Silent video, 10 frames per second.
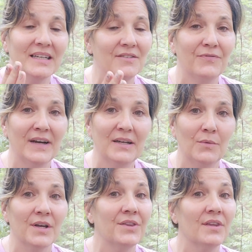and fight
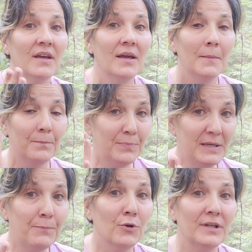with
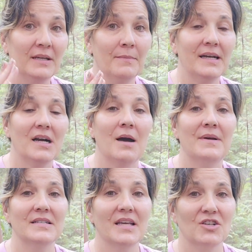people in my
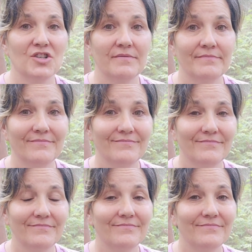comment section.
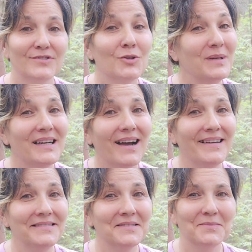So be
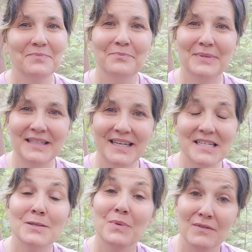kind, be
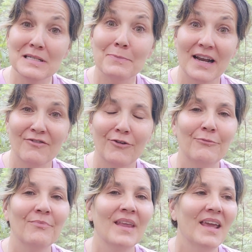nice, be respectful.
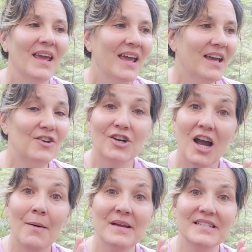And your
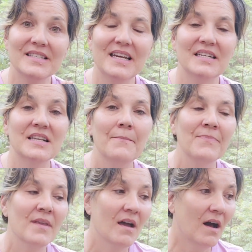comment stays.
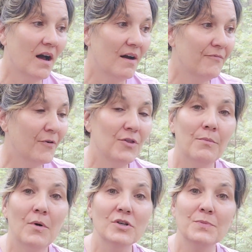For the
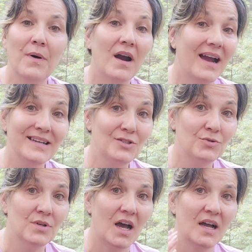most part, I do
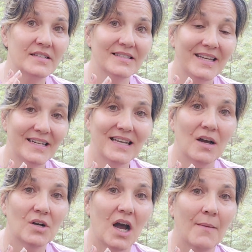not take
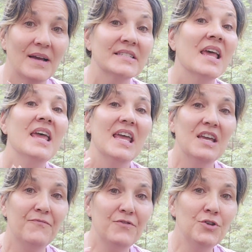down comments.
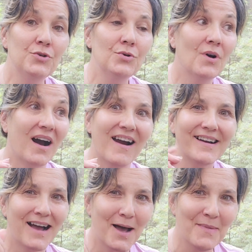If you are
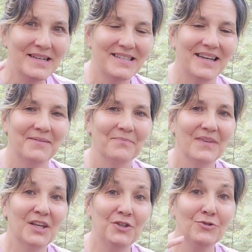commenting
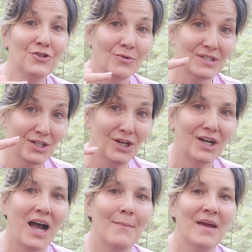and you don't see your
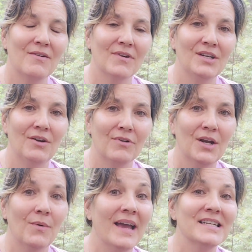comment right
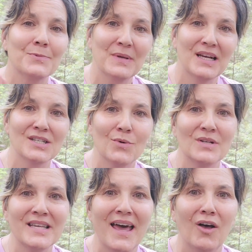away, it's because it
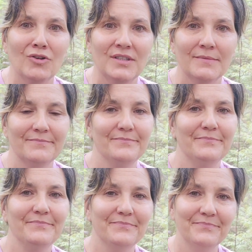was held.
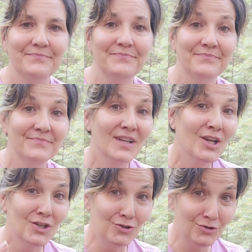
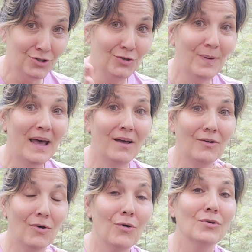YouTube
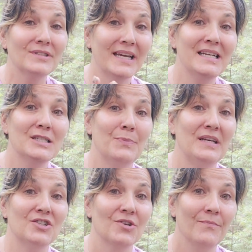holds hate
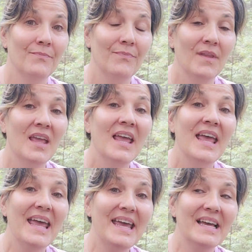speech.
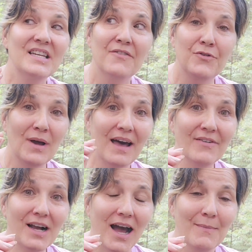And if you have
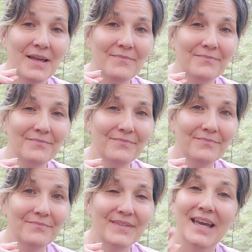a comment
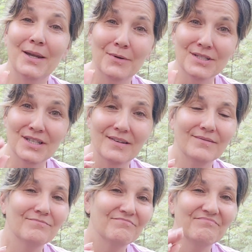and it was
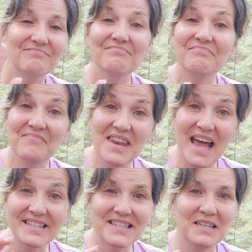
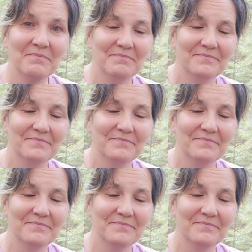nasty,